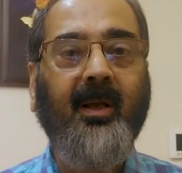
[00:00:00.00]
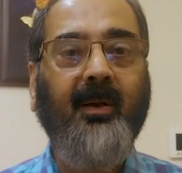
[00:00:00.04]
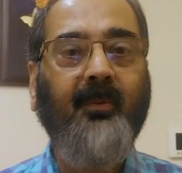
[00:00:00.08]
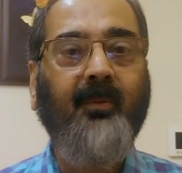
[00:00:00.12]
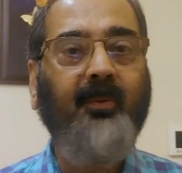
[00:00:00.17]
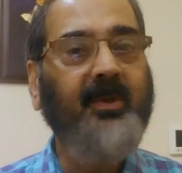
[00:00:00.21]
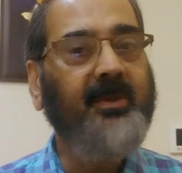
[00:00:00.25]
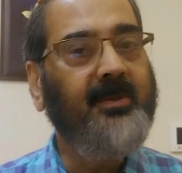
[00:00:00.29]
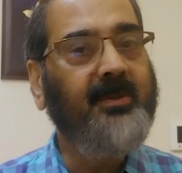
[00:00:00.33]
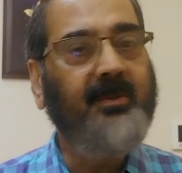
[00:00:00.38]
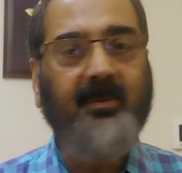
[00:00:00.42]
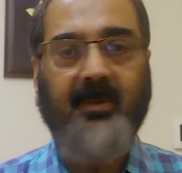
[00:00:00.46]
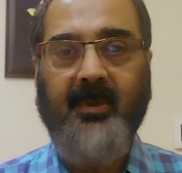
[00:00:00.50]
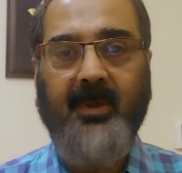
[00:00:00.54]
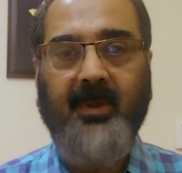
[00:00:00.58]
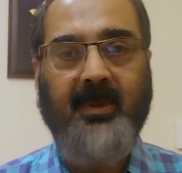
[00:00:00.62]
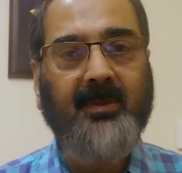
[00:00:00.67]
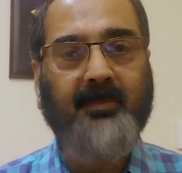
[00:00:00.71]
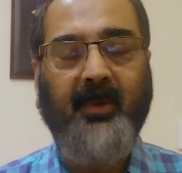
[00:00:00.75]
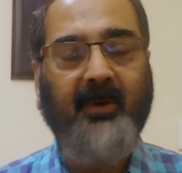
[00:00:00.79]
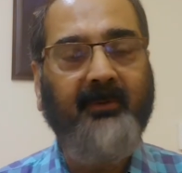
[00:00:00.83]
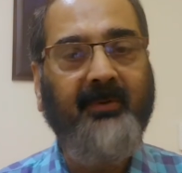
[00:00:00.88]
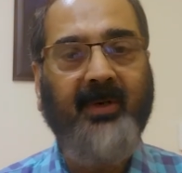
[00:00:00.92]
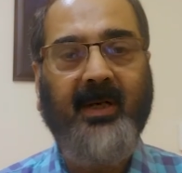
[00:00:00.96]
which
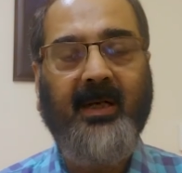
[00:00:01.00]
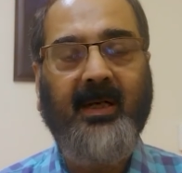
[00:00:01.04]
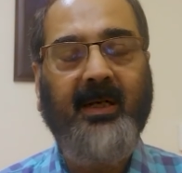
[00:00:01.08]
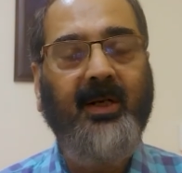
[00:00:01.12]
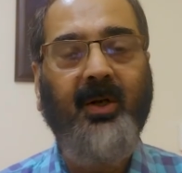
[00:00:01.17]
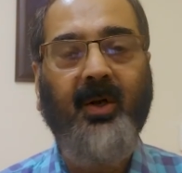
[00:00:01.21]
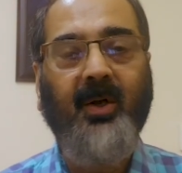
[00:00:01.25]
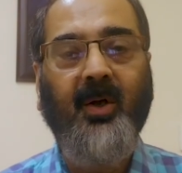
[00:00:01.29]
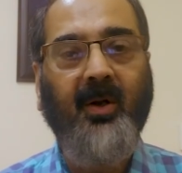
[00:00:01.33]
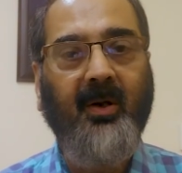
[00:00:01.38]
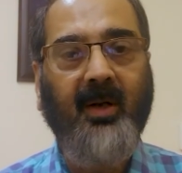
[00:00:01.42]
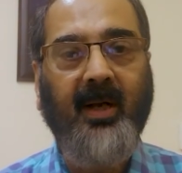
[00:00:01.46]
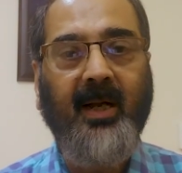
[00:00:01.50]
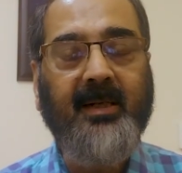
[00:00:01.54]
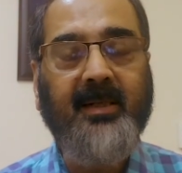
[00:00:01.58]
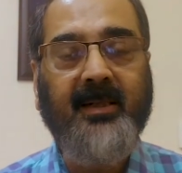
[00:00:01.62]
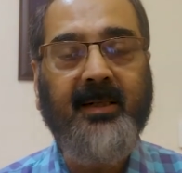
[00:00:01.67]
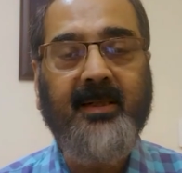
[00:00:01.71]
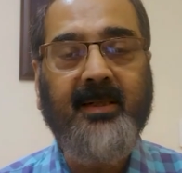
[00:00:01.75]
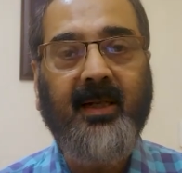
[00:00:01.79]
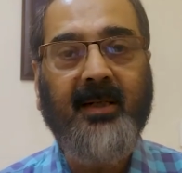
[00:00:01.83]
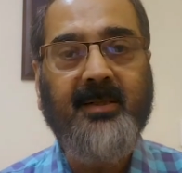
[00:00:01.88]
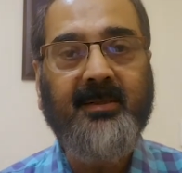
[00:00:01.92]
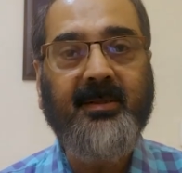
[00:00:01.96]
is perfectly all
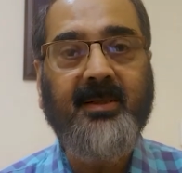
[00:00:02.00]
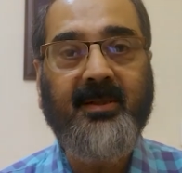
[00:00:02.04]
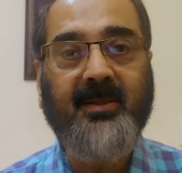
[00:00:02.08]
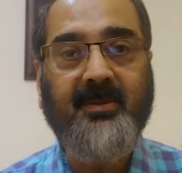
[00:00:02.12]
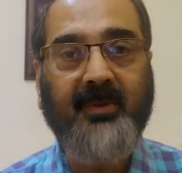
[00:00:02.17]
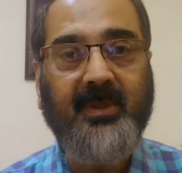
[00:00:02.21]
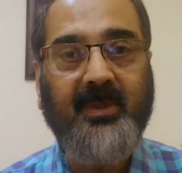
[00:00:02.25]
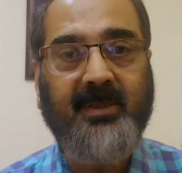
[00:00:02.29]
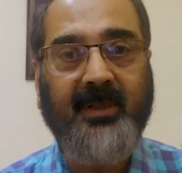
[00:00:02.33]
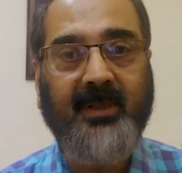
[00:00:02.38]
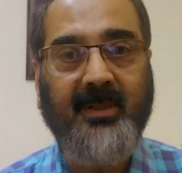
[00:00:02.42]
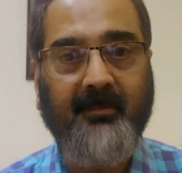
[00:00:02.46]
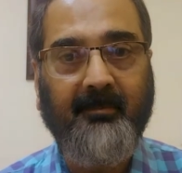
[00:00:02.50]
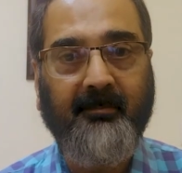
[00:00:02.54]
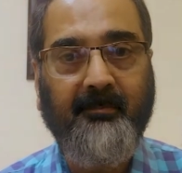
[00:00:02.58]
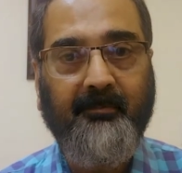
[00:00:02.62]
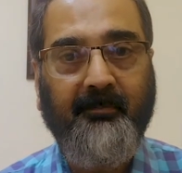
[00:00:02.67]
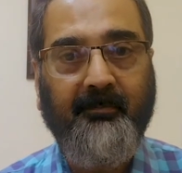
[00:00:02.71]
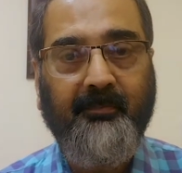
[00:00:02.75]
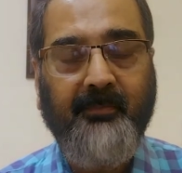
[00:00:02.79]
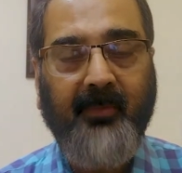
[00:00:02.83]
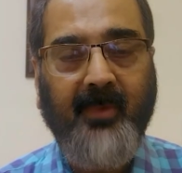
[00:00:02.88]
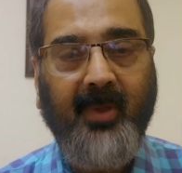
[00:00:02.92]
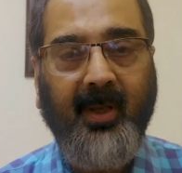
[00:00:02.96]
right in that situation.
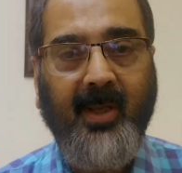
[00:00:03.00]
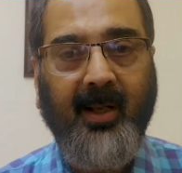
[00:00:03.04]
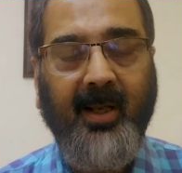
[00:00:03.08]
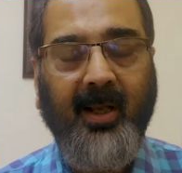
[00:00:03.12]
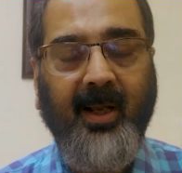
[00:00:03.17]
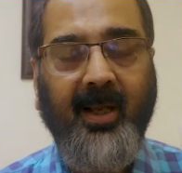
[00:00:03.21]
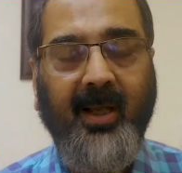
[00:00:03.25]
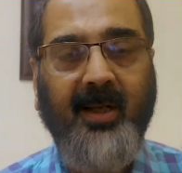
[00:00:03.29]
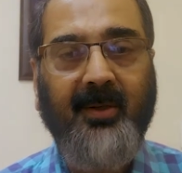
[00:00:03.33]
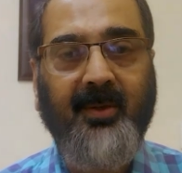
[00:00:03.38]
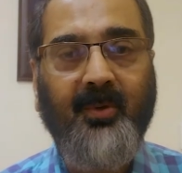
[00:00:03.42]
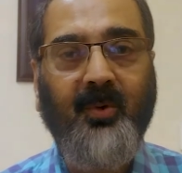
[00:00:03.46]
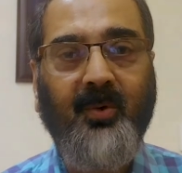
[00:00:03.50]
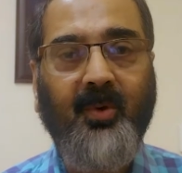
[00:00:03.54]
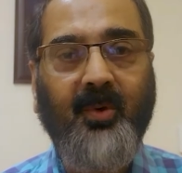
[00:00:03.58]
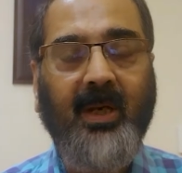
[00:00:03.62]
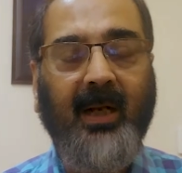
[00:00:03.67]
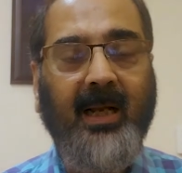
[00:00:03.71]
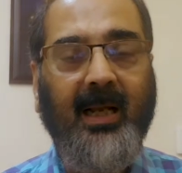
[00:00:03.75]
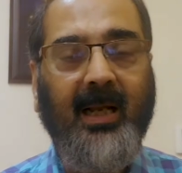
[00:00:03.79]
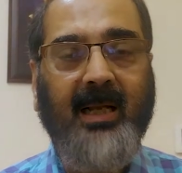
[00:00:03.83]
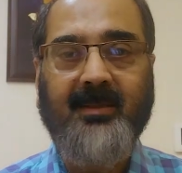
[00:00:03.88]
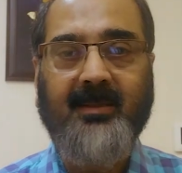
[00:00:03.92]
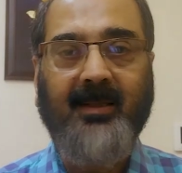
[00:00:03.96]
And you
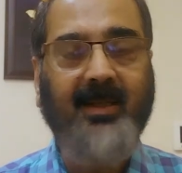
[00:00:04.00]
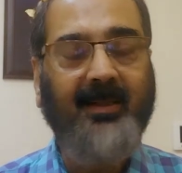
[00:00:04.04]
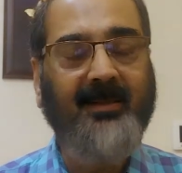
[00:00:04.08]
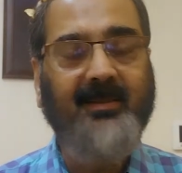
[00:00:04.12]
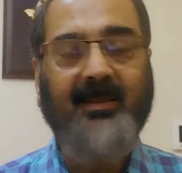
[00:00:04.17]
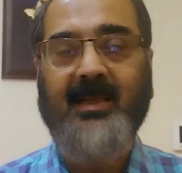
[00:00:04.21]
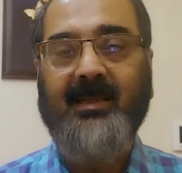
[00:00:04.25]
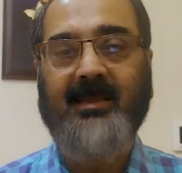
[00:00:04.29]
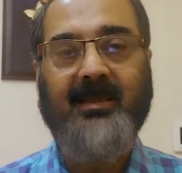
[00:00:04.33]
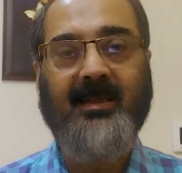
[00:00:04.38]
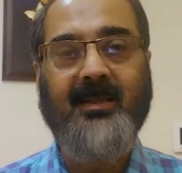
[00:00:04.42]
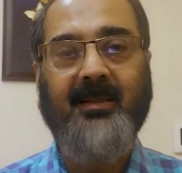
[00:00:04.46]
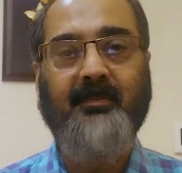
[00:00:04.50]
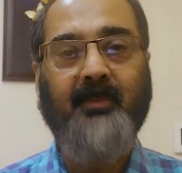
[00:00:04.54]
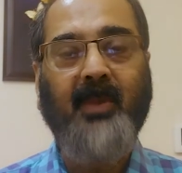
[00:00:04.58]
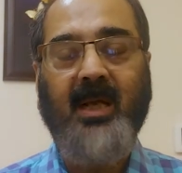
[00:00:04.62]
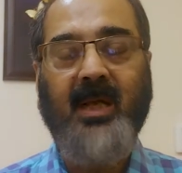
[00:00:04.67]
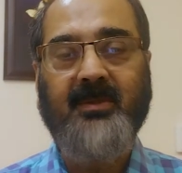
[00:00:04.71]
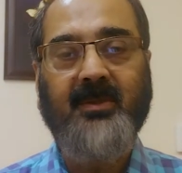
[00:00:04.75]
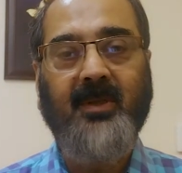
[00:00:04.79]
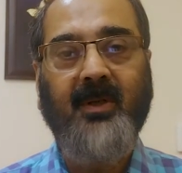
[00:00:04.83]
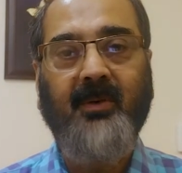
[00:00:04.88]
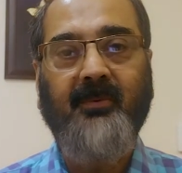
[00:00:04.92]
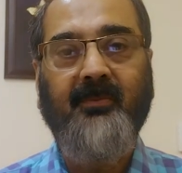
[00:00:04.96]
realize that yes, it
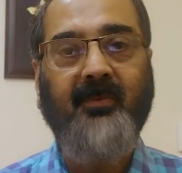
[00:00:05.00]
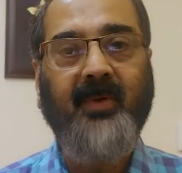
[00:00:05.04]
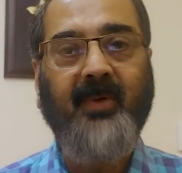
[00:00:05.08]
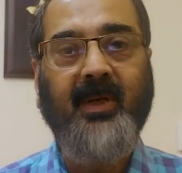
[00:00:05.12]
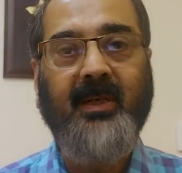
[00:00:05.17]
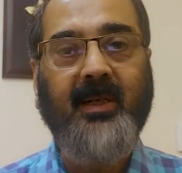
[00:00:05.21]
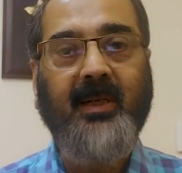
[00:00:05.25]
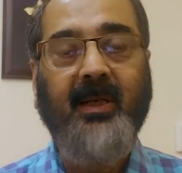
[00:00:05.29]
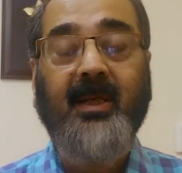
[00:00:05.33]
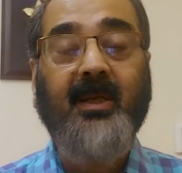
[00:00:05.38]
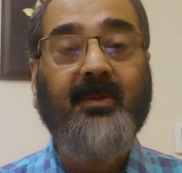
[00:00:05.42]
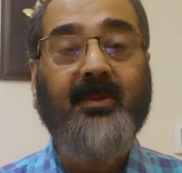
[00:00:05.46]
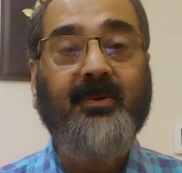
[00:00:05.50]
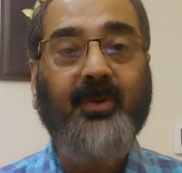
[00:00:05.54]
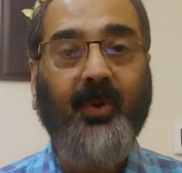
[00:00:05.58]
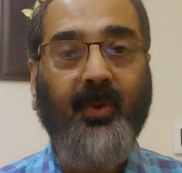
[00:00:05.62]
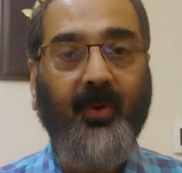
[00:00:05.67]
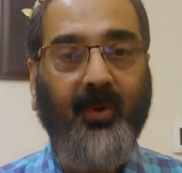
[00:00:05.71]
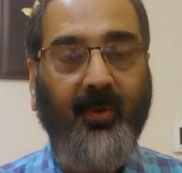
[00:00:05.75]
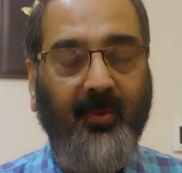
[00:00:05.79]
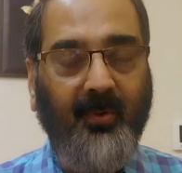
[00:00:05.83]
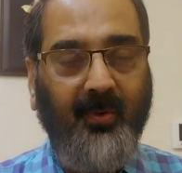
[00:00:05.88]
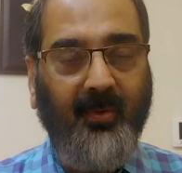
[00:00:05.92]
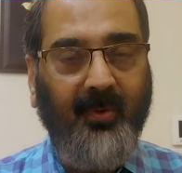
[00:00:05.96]
passed off very.
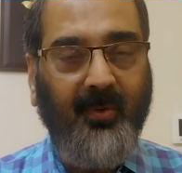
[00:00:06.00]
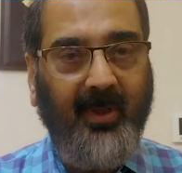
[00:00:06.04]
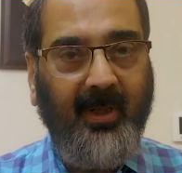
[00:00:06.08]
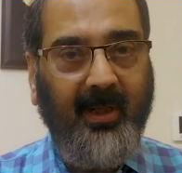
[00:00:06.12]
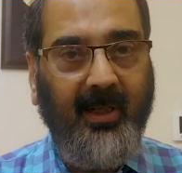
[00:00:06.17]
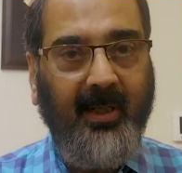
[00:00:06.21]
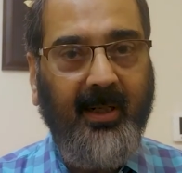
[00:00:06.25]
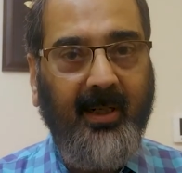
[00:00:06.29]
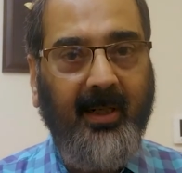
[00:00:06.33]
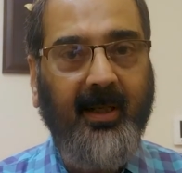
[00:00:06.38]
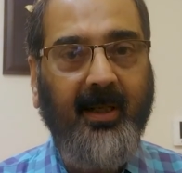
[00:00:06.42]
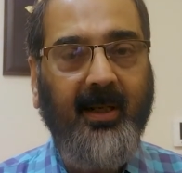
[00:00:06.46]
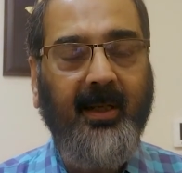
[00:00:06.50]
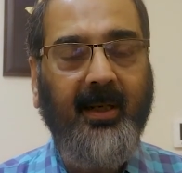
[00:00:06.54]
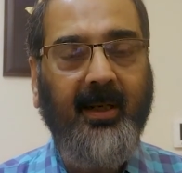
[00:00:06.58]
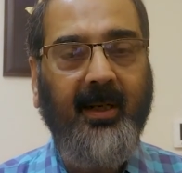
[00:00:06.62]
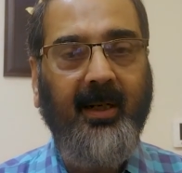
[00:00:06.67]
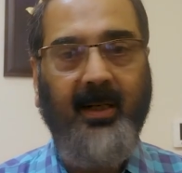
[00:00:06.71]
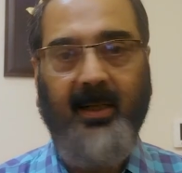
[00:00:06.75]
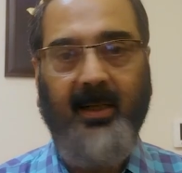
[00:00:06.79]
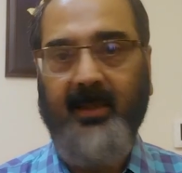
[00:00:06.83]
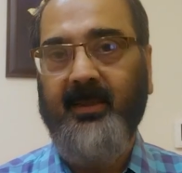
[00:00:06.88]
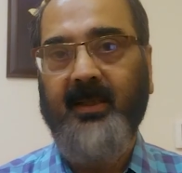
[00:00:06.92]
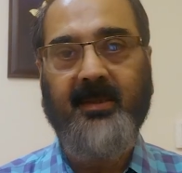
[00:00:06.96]
So
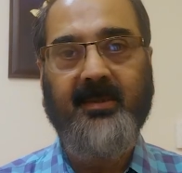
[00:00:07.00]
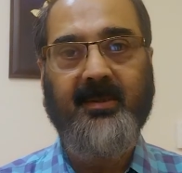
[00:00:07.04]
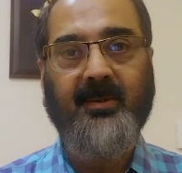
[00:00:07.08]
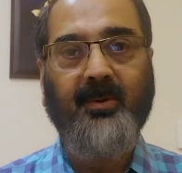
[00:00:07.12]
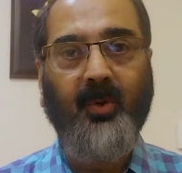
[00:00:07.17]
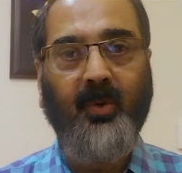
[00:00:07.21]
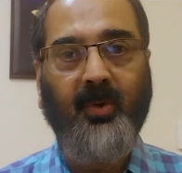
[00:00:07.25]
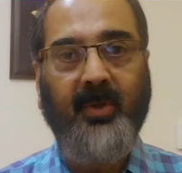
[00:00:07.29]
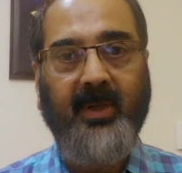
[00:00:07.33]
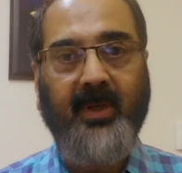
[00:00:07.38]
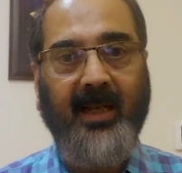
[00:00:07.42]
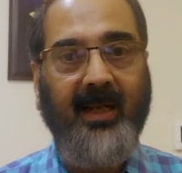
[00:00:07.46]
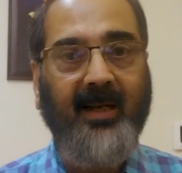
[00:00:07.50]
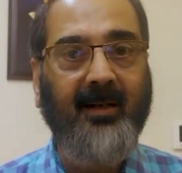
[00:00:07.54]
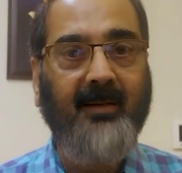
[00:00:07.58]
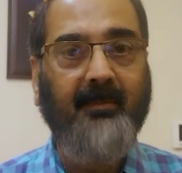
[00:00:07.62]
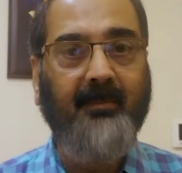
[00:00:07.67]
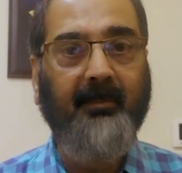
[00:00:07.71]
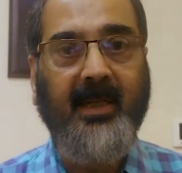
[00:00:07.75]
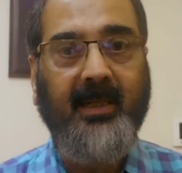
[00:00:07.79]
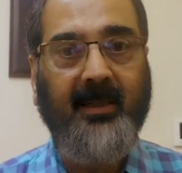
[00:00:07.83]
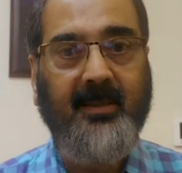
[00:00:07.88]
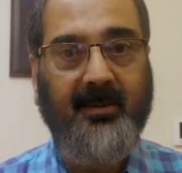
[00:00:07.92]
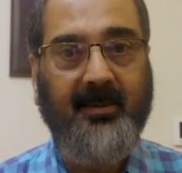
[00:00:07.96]
there is no
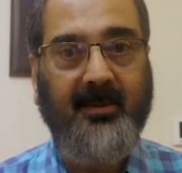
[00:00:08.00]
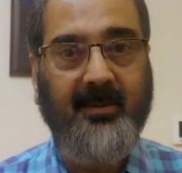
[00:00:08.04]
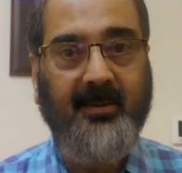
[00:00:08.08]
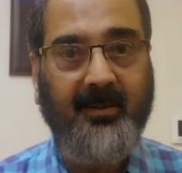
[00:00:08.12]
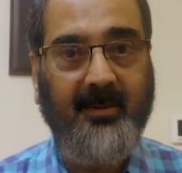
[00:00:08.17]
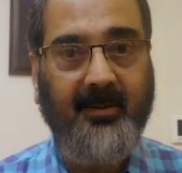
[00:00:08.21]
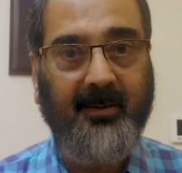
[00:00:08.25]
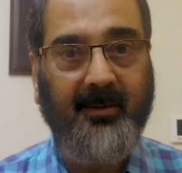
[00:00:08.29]
tailor-made,